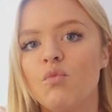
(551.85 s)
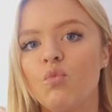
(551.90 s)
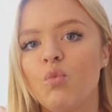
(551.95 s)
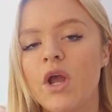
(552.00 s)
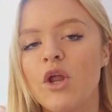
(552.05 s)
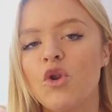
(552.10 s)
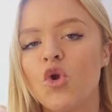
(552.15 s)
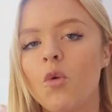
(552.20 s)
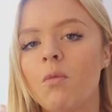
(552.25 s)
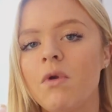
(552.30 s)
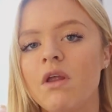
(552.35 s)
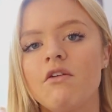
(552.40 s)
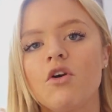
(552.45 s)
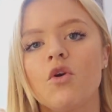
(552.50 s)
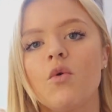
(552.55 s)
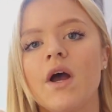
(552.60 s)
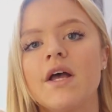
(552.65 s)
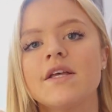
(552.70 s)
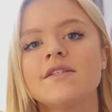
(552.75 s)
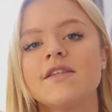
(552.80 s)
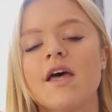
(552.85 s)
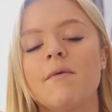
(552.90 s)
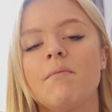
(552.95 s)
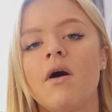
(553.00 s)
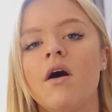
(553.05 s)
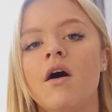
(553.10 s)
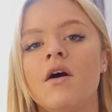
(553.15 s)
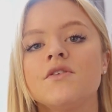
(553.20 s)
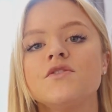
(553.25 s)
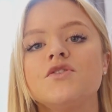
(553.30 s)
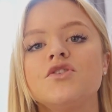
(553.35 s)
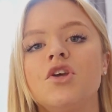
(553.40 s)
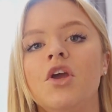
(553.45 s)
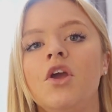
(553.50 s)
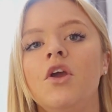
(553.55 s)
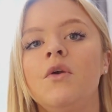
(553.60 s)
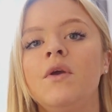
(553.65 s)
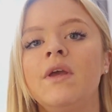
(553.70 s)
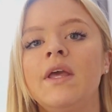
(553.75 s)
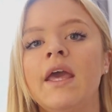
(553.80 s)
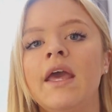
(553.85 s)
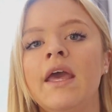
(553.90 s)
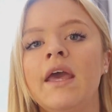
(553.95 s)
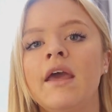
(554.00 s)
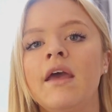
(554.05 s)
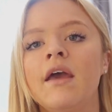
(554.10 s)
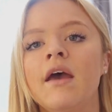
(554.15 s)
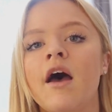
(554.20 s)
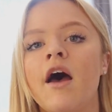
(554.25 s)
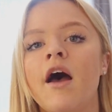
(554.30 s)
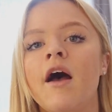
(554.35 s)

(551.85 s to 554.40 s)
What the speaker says: we normally request their past 2 year